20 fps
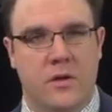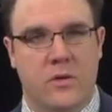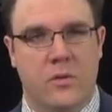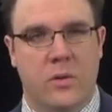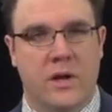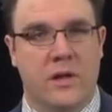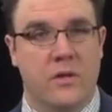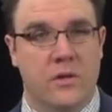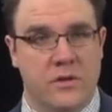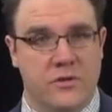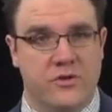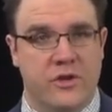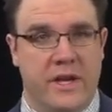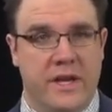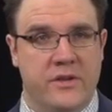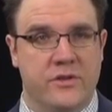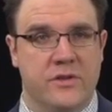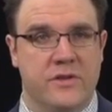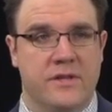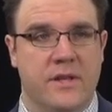quick little
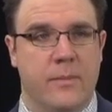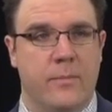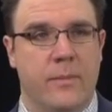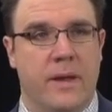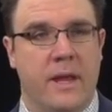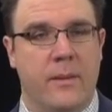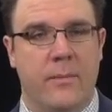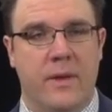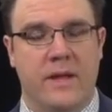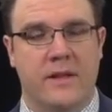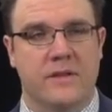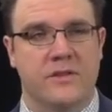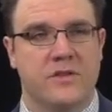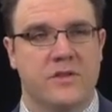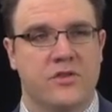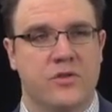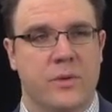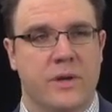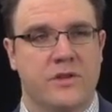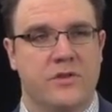changes that may make the
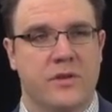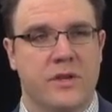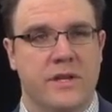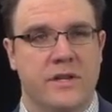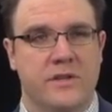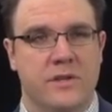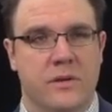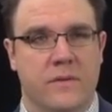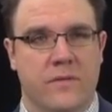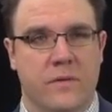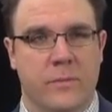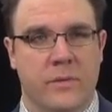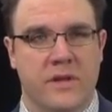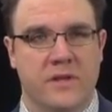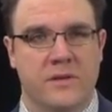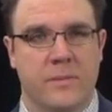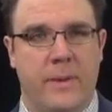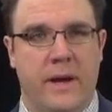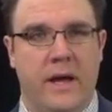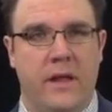situation easier for
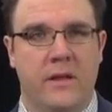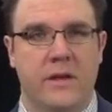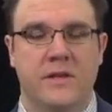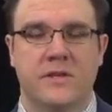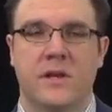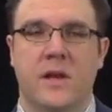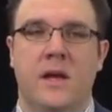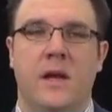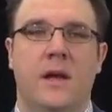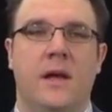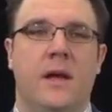municipalities.